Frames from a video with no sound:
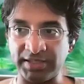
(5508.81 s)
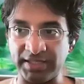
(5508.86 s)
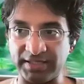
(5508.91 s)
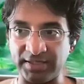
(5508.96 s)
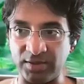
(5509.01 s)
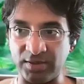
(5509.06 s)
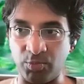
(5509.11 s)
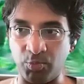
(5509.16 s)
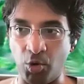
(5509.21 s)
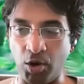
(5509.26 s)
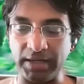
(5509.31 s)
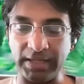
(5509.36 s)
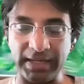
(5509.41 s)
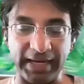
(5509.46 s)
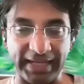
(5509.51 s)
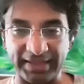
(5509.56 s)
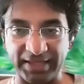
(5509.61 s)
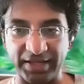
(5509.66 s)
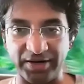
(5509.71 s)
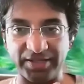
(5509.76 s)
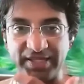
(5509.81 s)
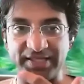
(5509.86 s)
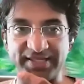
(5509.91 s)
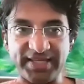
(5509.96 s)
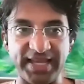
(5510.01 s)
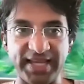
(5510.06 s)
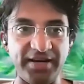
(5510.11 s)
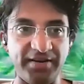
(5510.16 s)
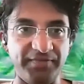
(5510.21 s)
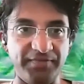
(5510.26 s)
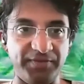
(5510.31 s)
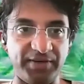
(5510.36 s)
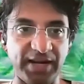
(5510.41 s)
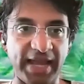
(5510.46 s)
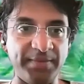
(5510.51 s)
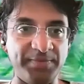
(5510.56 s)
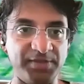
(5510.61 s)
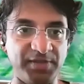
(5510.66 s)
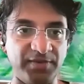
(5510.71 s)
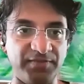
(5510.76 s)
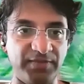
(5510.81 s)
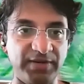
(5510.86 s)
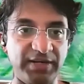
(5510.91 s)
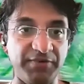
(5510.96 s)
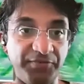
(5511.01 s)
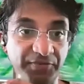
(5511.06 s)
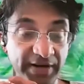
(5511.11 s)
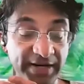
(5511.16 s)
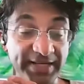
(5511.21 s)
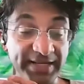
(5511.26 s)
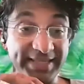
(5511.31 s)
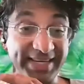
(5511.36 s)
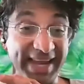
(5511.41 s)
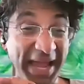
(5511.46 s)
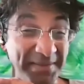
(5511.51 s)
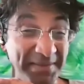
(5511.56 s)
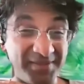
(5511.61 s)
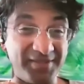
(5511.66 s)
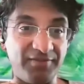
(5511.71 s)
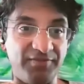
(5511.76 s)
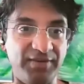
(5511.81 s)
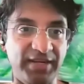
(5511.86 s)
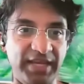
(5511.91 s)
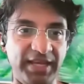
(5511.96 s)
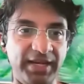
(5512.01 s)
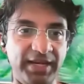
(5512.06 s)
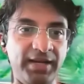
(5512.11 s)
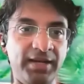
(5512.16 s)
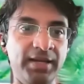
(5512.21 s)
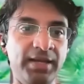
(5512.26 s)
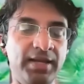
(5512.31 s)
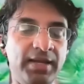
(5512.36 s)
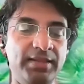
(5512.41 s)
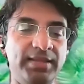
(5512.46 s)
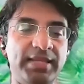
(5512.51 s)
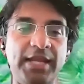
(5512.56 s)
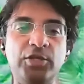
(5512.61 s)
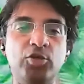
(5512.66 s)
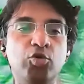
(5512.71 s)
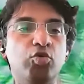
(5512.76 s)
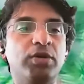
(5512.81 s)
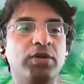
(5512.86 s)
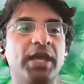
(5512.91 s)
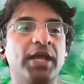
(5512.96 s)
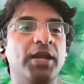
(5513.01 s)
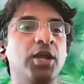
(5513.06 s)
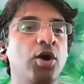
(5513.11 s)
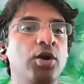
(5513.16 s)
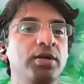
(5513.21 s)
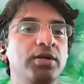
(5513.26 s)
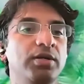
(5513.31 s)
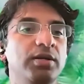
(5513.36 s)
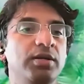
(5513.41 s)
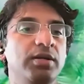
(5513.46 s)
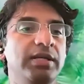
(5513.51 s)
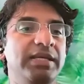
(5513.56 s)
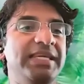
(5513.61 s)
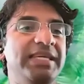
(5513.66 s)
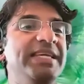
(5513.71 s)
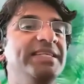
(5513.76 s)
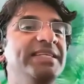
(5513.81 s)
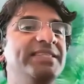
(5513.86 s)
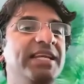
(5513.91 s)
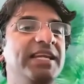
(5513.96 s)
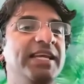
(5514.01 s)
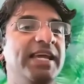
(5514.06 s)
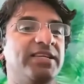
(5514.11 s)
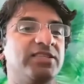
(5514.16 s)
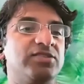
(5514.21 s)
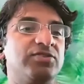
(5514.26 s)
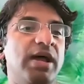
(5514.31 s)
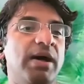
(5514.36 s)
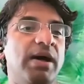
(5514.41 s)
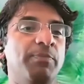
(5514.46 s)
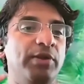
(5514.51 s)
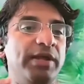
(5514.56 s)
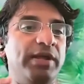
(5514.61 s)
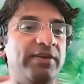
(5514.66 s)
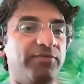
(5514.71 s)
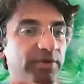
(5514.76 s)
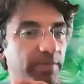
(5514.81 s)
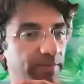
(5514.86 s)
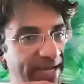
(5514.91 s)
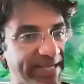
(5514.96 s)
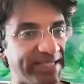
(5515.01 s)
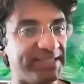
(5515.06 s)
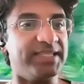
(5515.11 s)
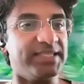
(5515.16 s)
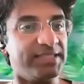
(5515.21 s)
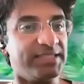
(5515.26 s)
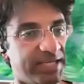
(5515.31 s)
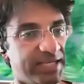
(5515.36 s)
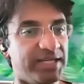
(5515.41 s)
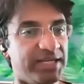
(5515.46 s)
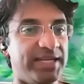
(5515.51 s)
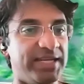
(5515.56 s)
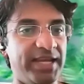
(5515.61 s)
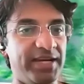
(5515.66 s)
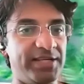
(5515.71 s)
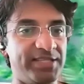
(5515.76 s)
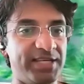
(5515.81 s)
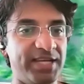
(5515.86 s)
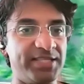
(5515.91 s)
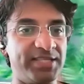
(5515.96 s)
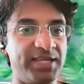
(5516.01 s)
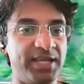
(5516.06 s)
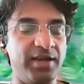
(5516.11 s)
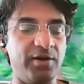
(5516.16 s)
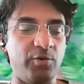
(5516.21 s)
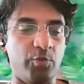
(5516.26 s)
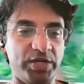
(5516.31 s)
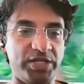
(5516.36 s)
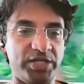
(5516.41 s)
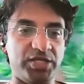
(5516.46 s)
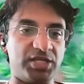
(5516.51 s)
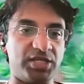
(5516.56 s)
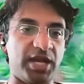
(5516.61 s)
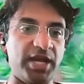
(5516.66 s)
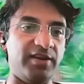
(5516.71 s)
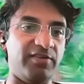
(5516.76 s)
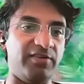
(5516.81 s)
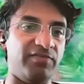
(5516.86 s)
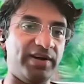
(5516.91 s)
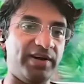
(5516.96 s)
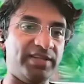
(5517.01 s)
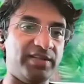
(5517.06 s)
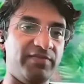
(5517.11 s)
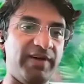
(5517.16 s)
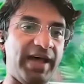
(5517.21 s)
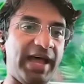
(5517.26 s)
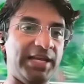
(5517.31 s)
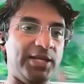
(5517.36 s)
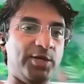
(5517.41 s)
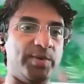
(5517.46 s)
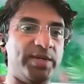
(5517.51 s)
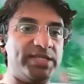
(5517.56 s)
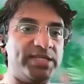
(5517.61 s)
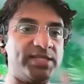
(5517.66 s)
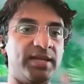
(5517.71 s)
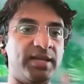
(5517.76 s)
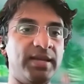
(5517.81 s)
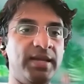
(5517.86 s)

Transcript: It's there is a set of different types of data that you cannot easily extrapolate from existing data sets, which is kind of where the value is.